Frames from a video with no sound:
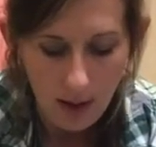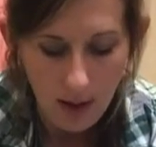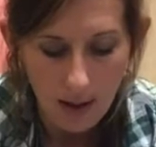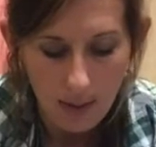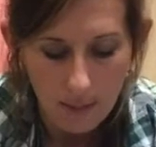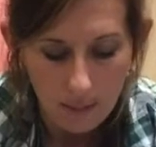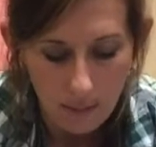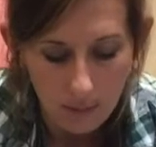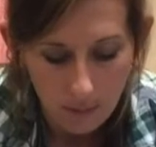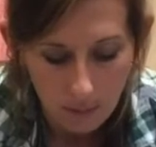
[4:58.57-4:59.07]

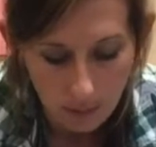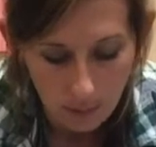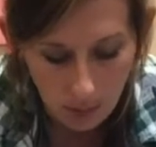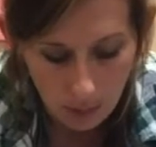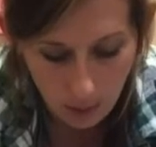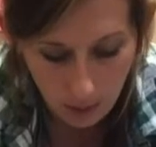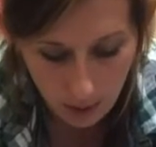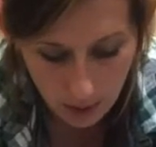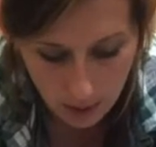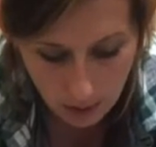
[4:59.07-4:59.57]
I'm
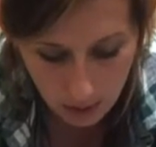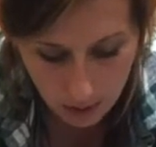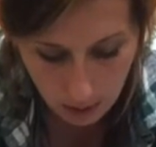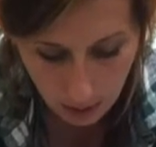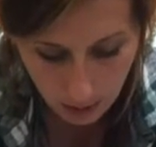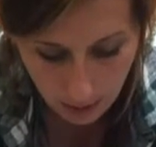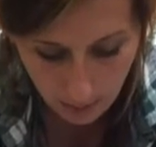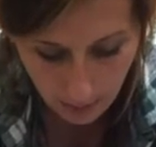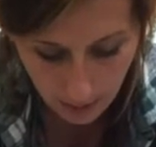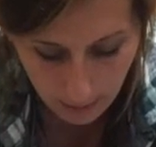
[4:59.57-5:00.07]
going to
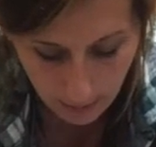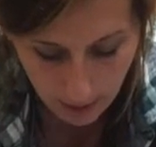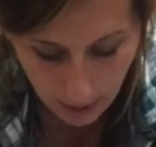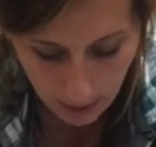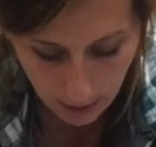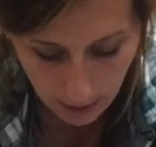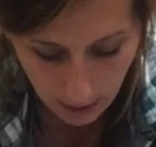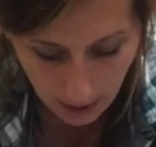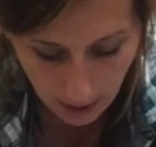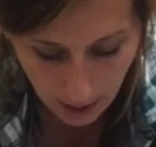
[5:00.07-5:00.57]
start by
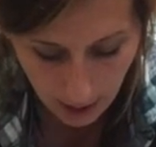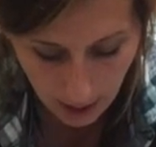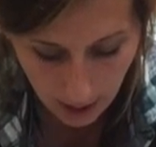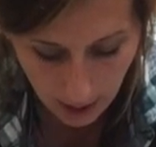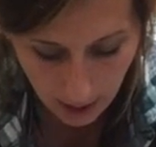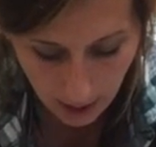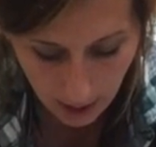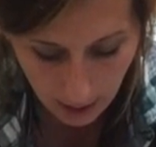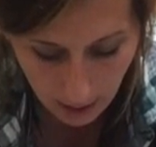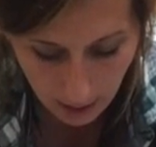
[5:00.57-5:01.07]
making
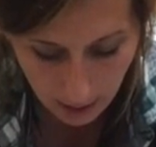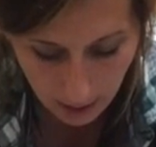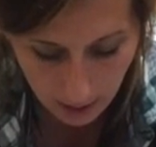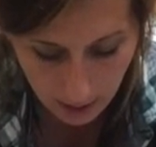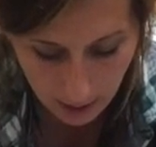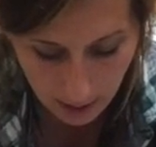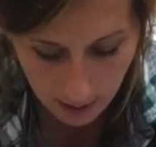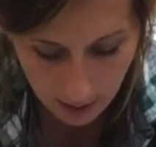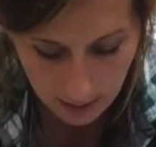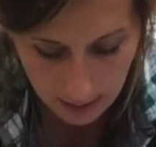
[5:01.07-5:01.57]
a
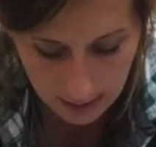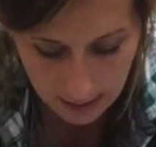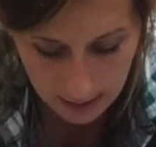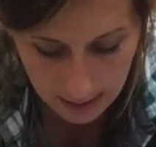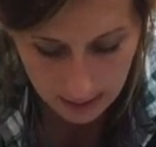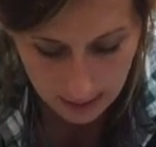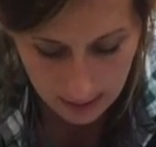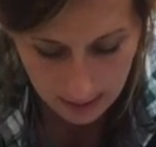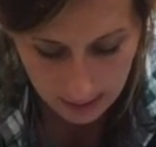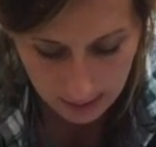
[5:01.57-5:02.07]

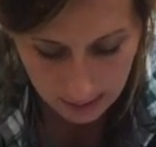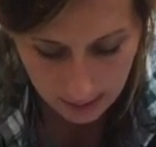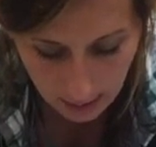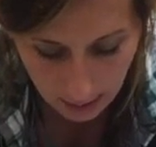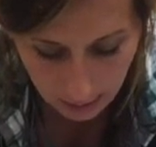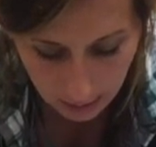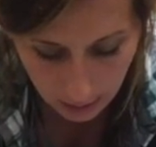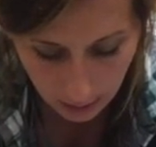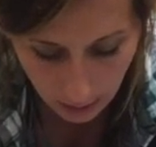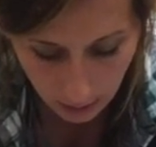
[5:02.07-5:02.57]

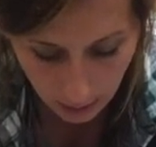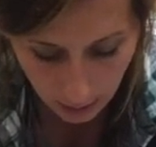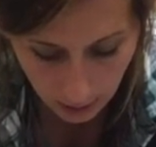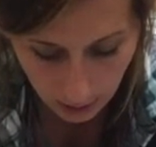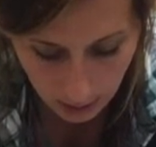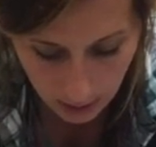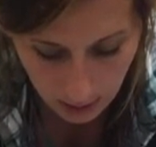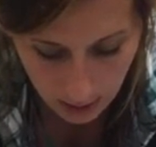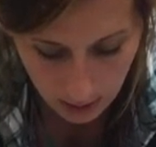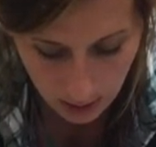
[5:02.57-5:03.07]

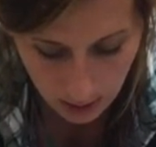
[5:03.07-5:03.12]
cylinder.